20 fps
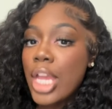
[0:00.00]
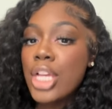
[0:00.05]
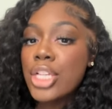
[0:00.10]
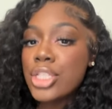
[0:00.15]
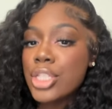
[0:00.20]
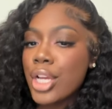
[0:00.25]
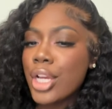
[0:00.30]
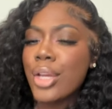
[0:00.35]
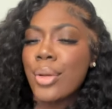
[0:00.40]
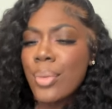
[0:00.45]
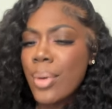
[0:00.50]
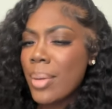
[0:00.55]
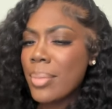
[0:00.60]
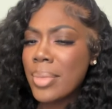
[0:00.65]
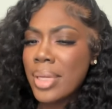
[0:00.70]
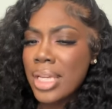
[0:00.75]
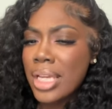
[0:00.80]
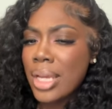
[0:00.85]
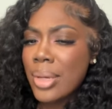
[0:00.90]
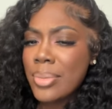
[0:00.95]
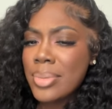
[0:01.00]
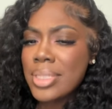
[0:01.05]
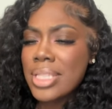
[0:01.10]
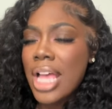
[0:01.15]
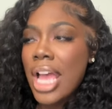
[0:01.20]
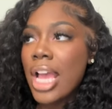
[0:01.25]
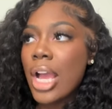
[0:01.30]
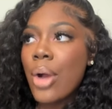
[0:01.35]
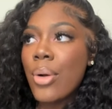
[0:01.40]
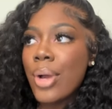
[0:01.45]
So he wrote me and was
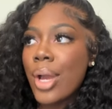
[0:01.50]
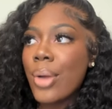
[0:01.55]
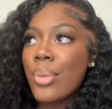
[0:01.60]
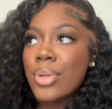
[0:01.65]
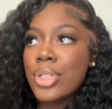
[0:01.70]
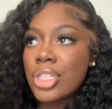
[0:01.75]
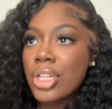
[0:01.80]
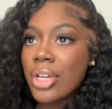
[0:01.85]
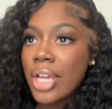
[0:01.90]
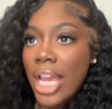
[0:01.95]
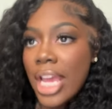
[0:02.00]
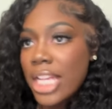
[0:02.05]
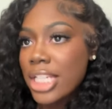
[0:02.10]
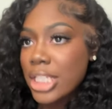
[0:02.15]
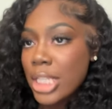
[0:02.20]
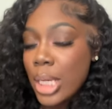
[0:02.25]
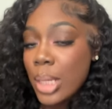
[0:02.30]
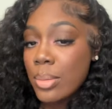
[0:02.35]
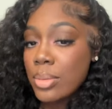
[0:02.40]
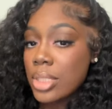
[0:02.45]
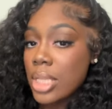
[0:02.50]
like, "Okay, what's your cash app?"